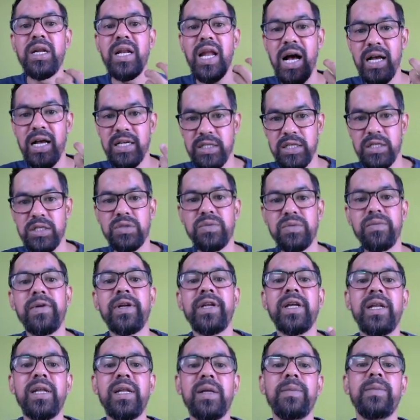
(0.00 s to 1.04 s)
classes we
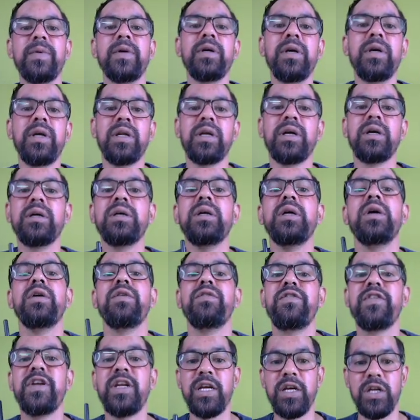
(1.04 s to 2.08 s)
deliver in a
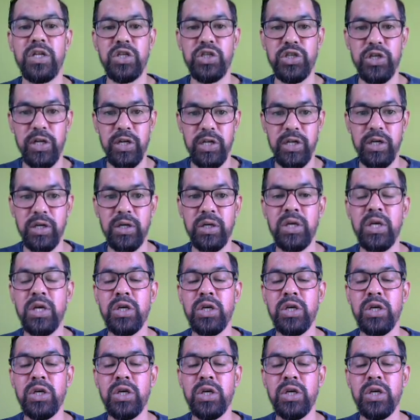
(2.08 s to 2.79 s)
financial year?